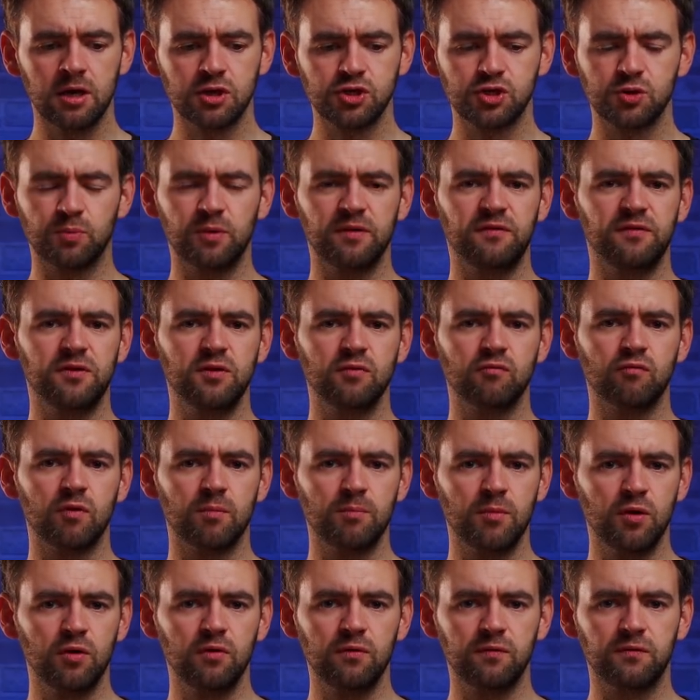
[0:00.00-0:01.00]
So if you
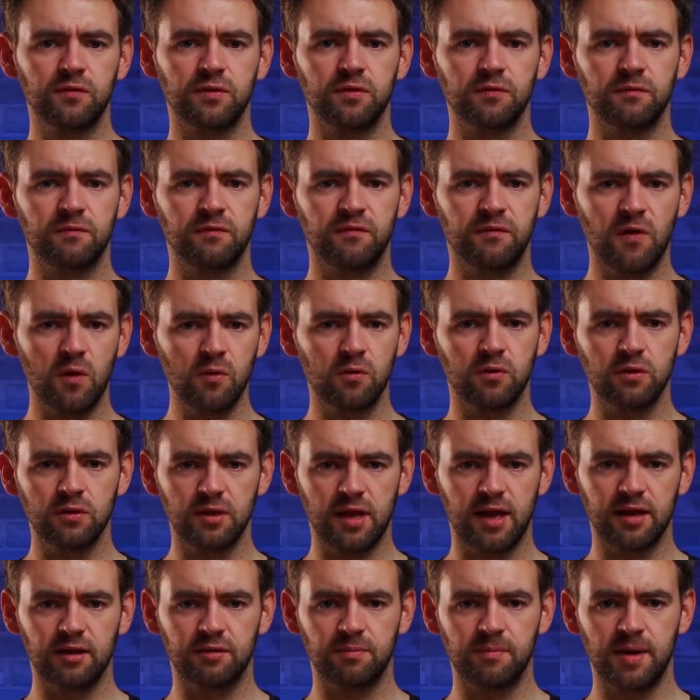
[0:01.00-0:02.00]
remove the
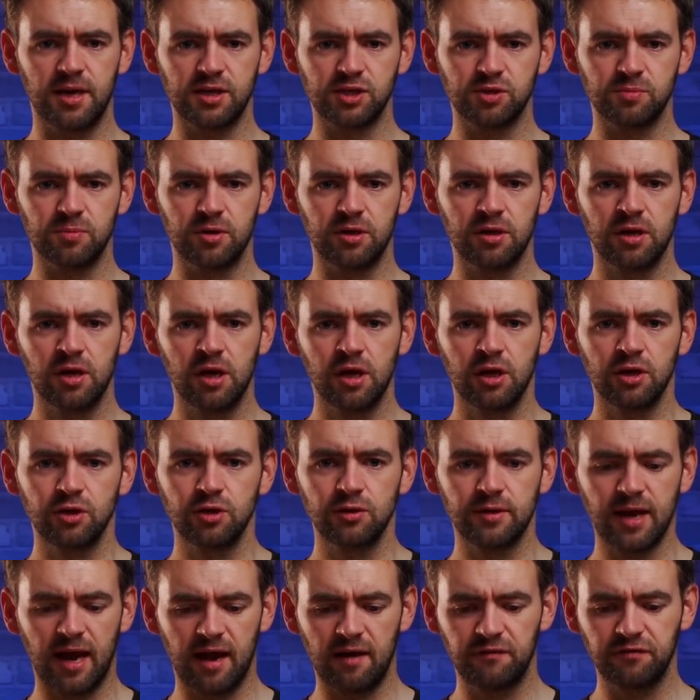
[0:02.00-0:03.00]
focal length measurement,
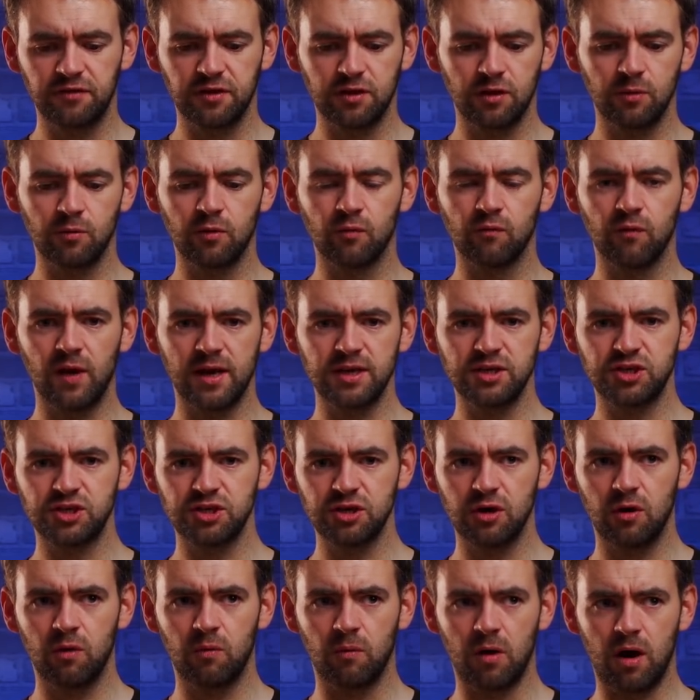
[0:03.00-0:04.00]
you'd have to do a
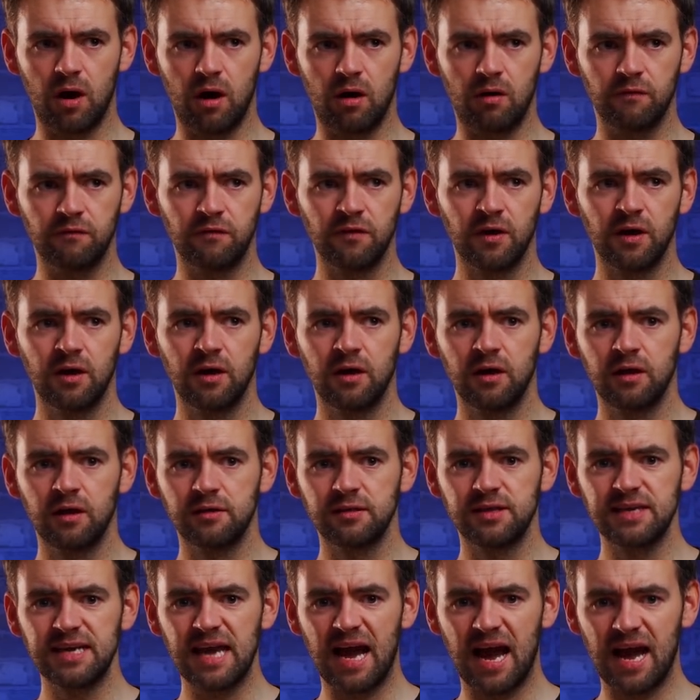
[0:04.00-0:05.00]
ratio of
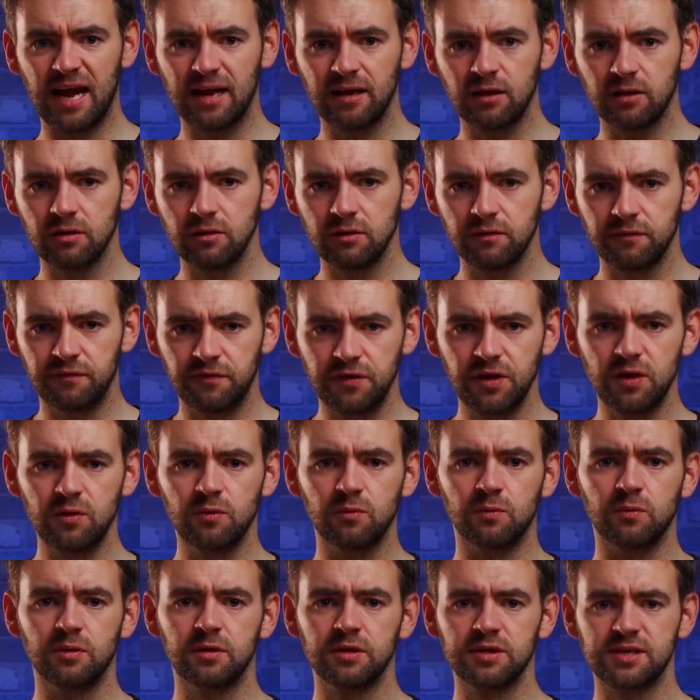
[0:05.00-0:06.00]
the angle of
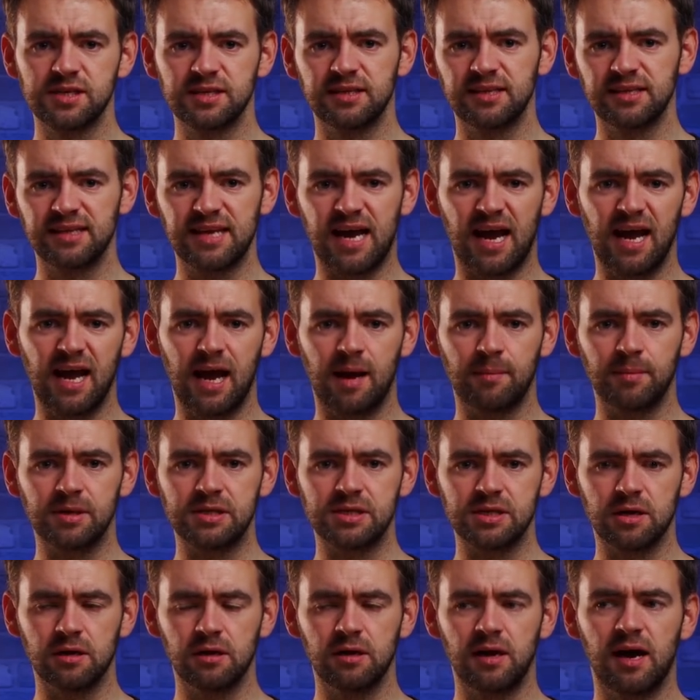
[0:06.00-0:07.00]
view to the
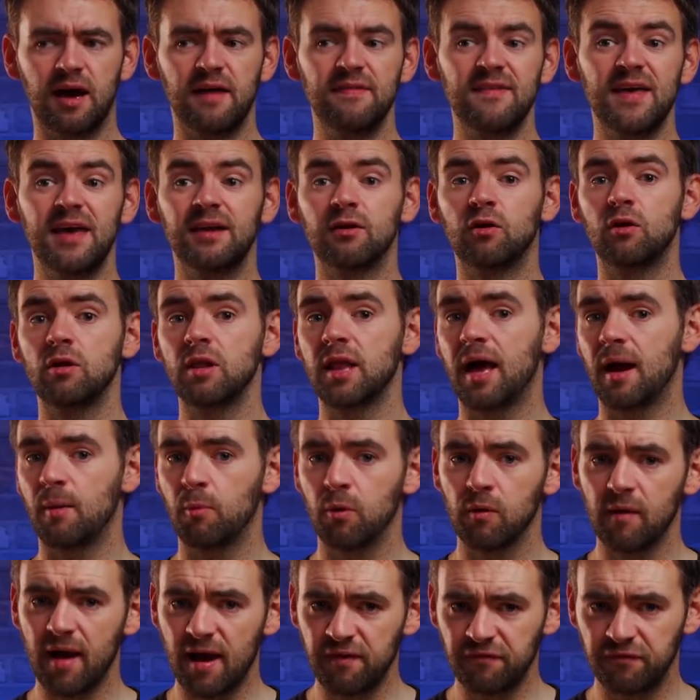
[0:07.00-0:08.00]
diameter, and then all
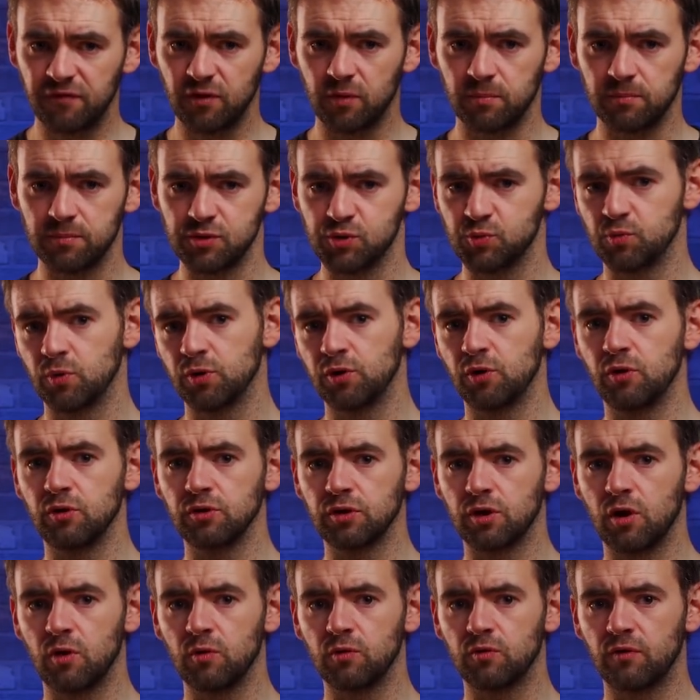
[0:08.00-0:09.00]
our F numbers would
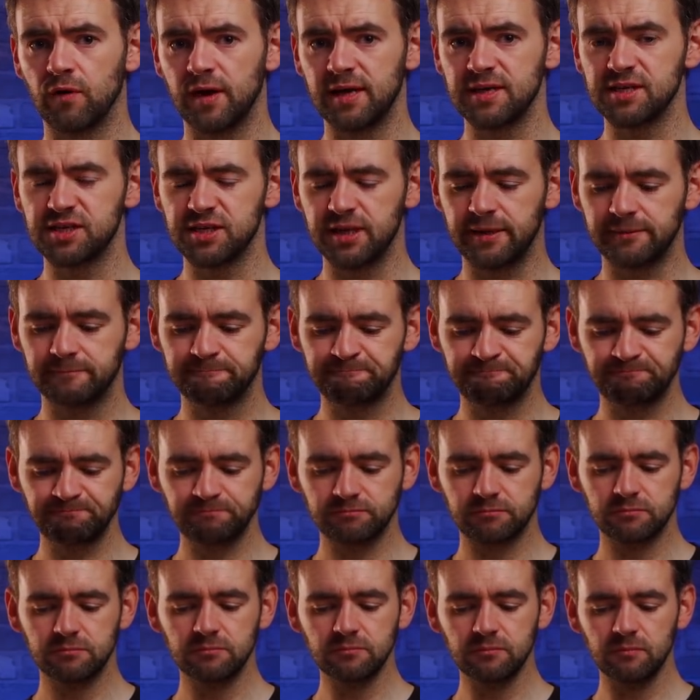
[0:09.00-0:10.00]
all go crazy.
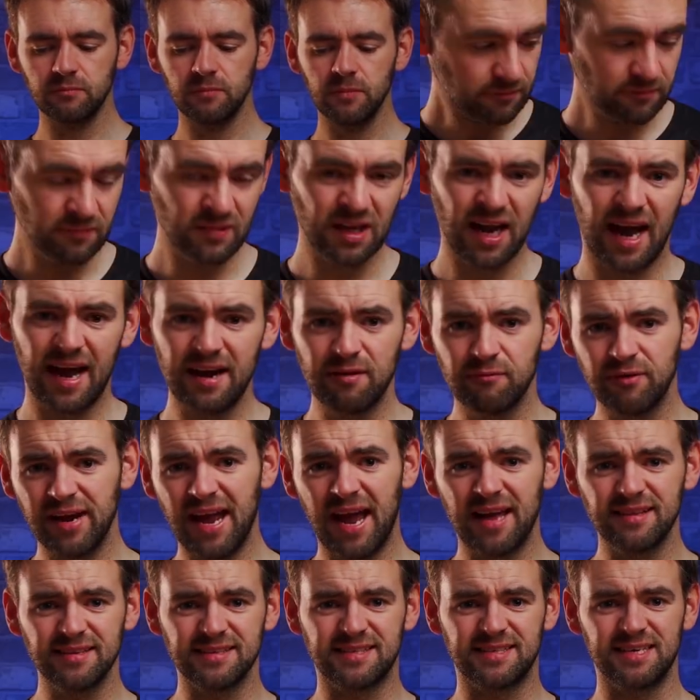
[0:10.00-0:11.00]
And in
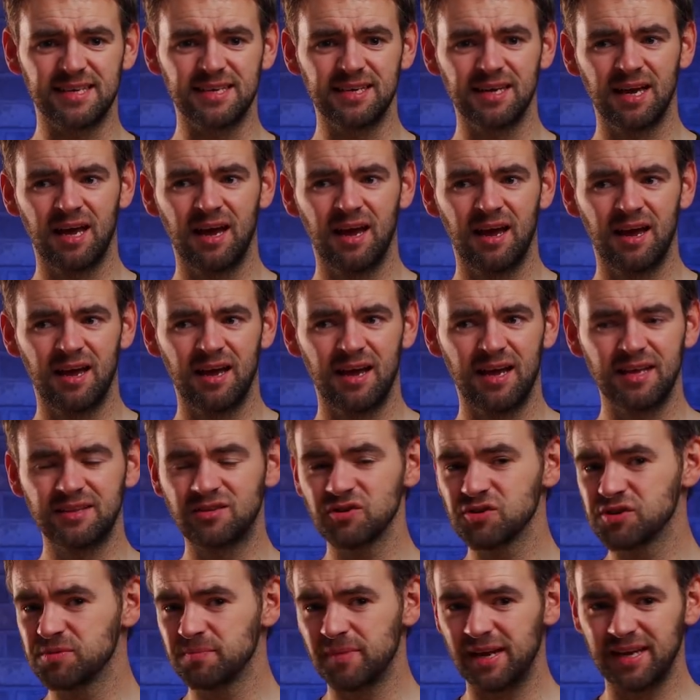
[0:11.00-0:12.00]
reality,
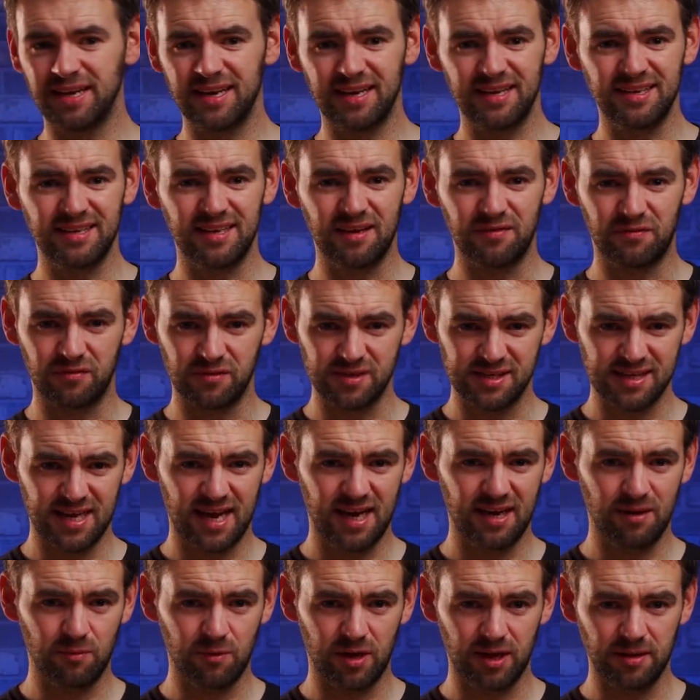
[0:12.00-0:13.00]
it doesn't make any difference
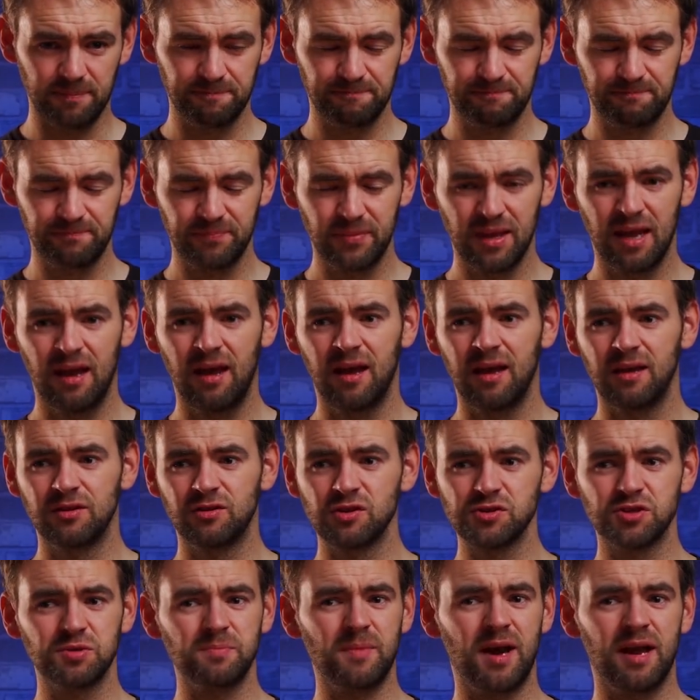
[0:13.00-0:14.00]
anyway.
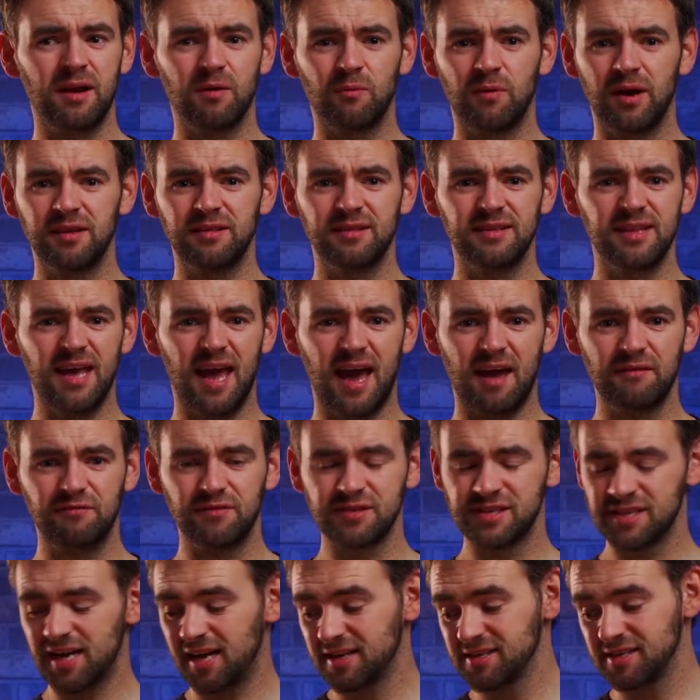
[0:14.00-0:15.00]
It doesn't matter whether they
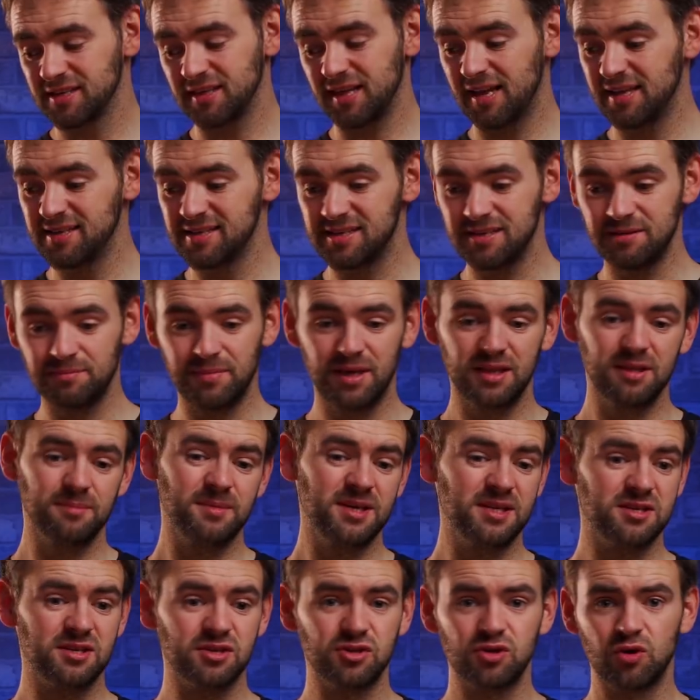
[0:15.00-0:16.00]
advertise a lens in
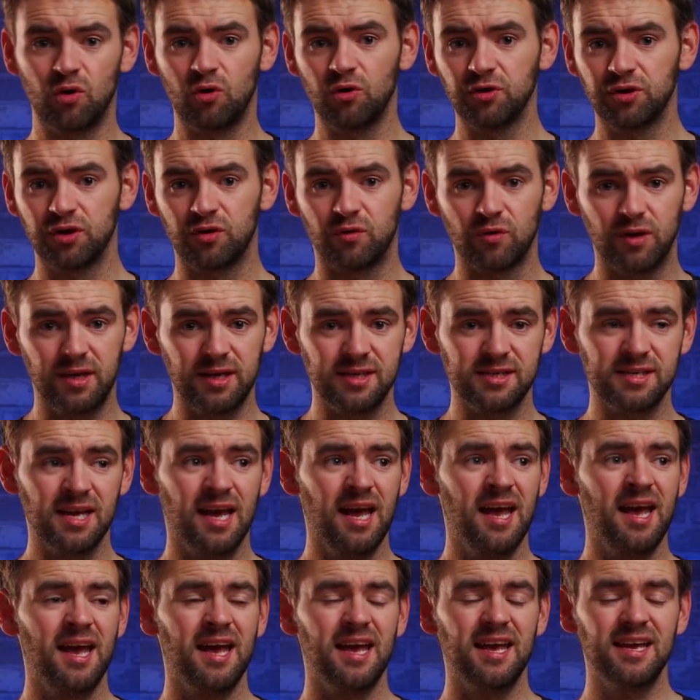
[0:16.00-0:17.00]
millimeters or degrees,
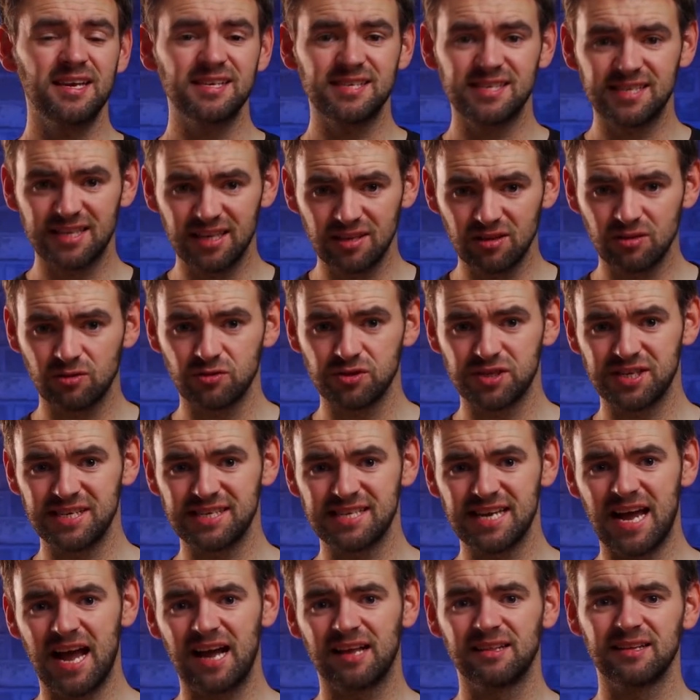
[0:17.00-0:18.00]
it still does
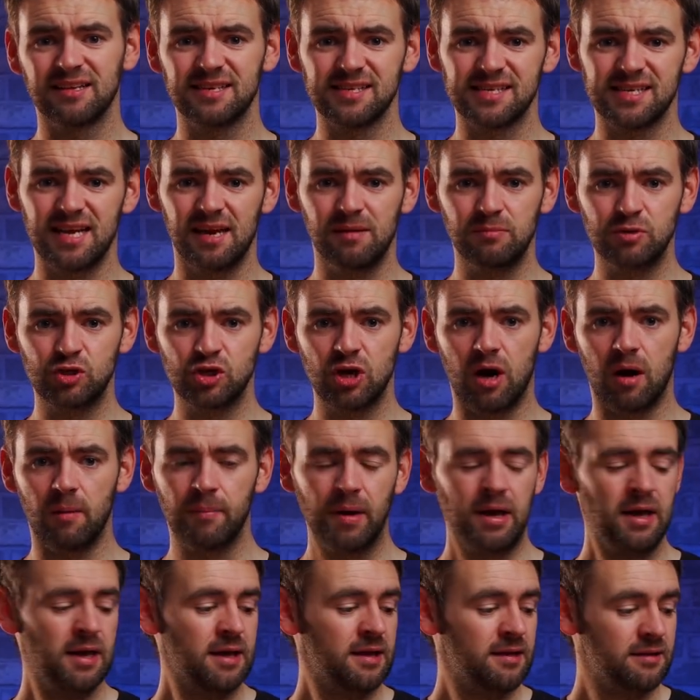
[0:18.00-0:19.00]
exactly the same
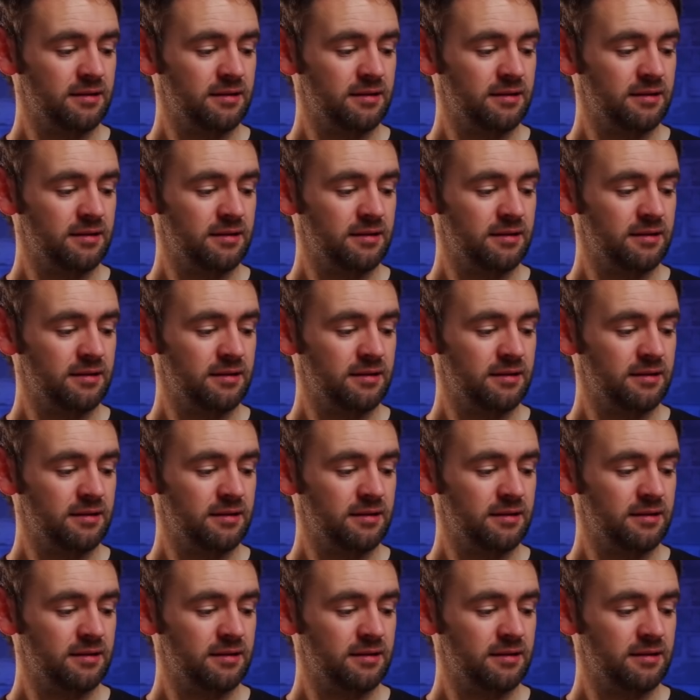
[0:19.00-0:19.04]
job.